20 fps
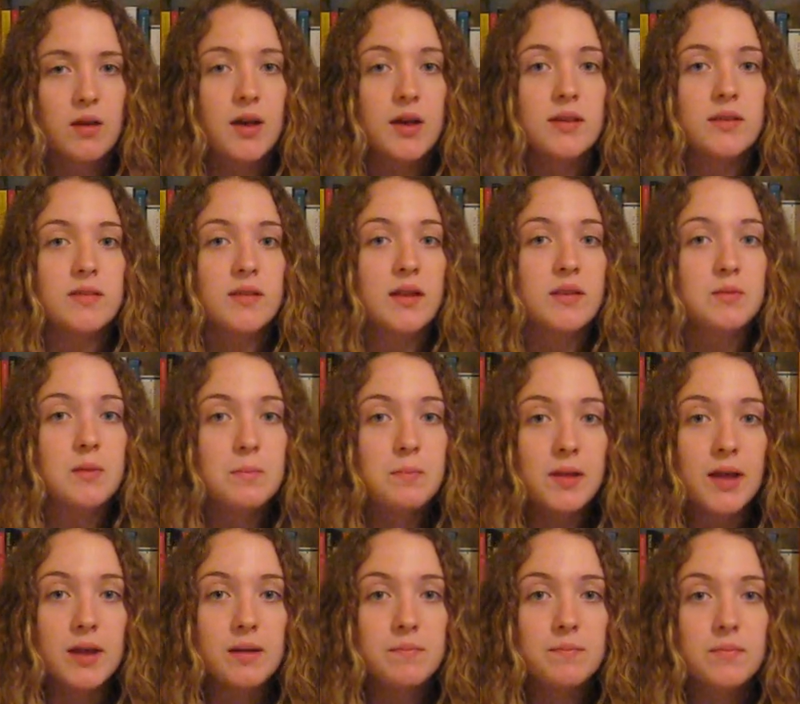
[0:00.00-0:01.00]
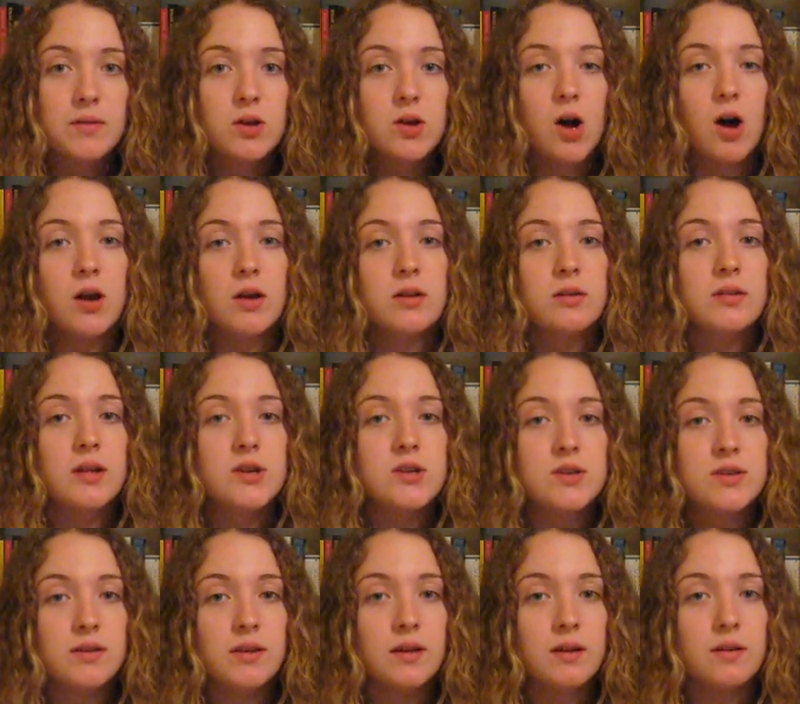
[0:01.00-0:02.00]
So that's my plan. Call your
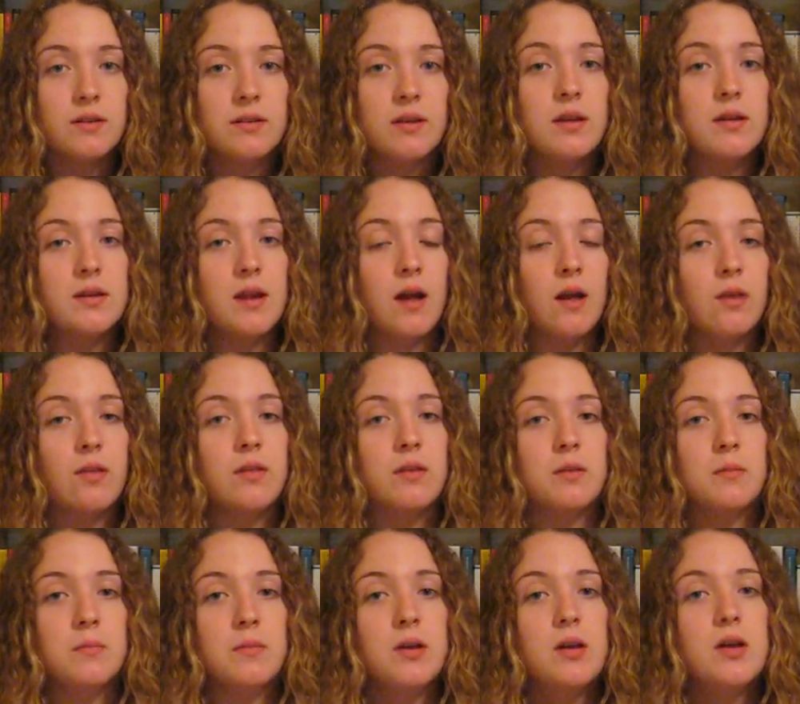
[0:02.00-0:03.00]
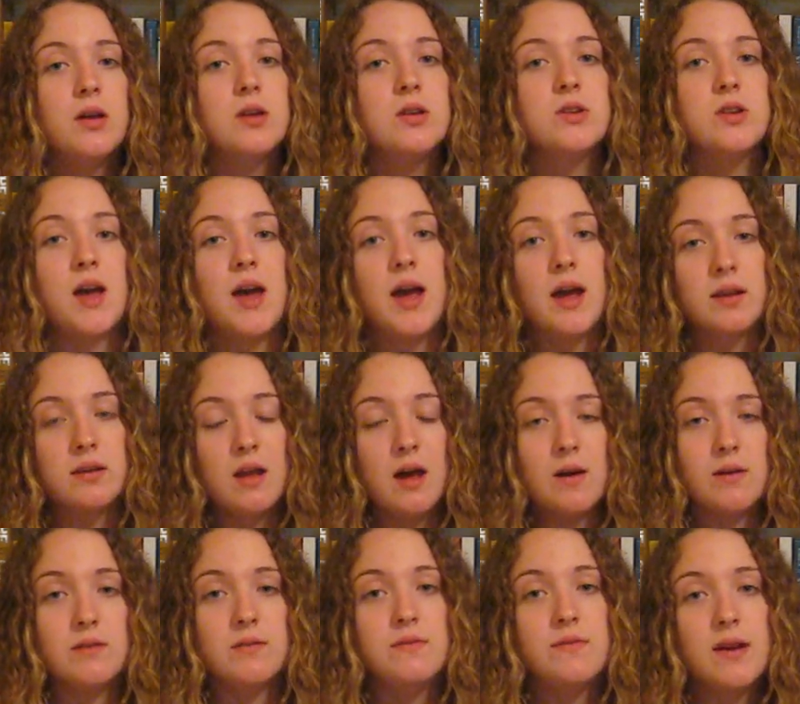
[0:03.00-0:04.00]
legislators and tell them to act now
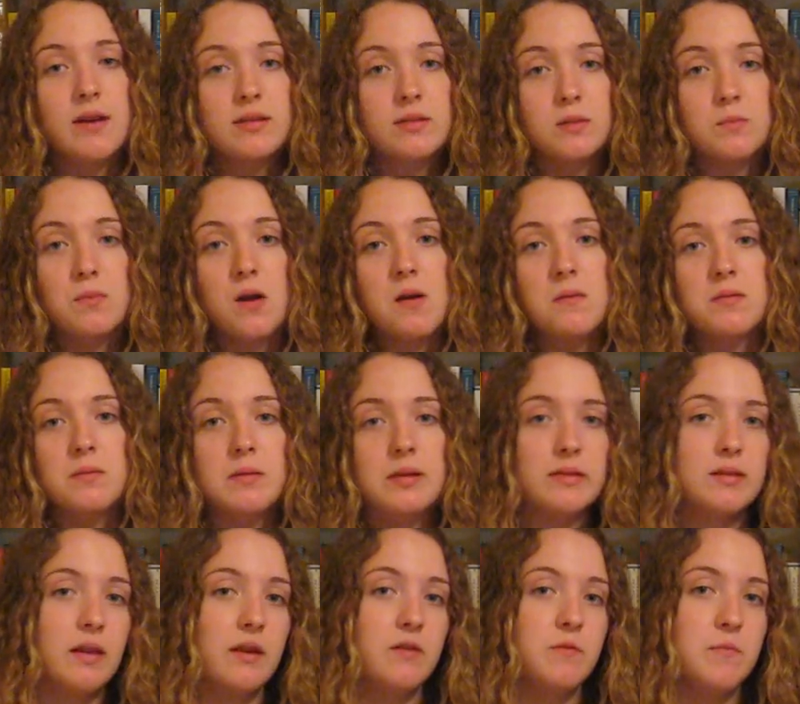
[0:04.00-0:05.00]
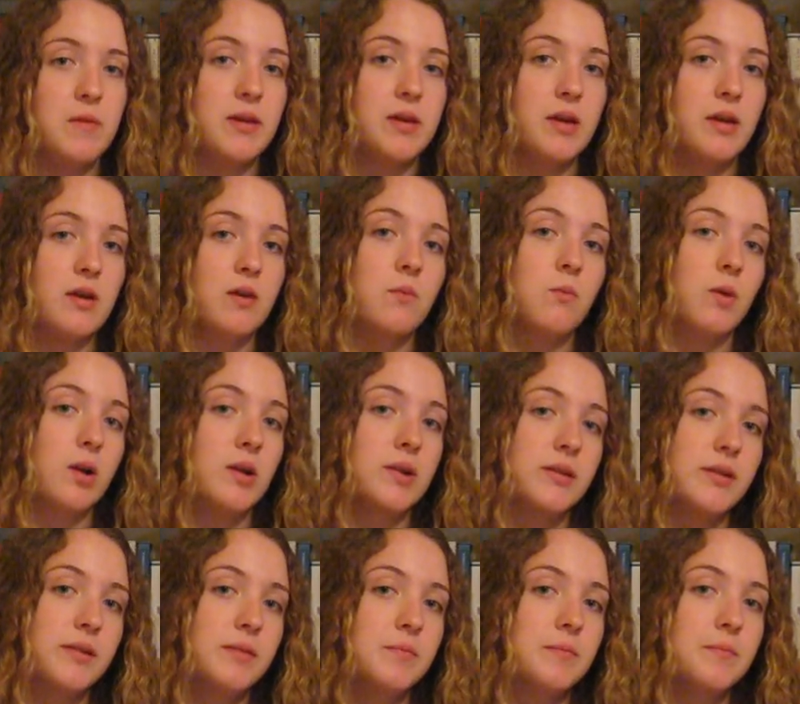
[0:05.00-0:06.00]
and fix the problem instead of making it
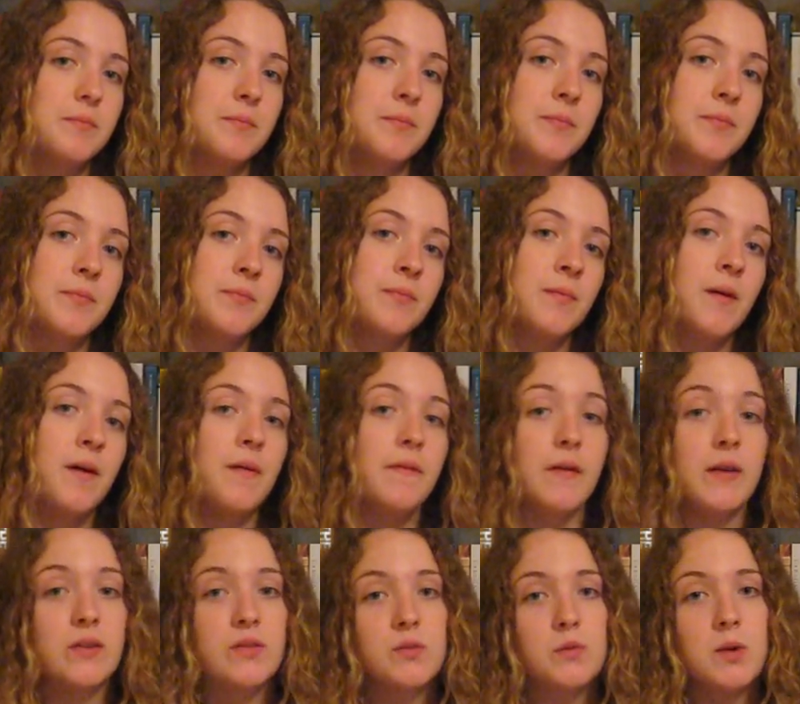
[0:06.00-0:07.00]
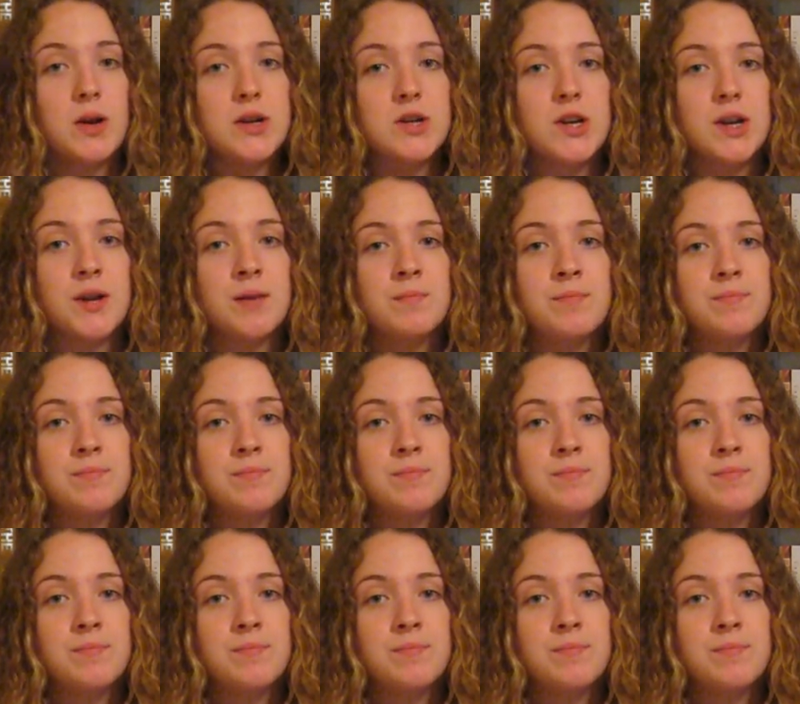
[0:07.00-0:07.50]
worse. Thanks for watching.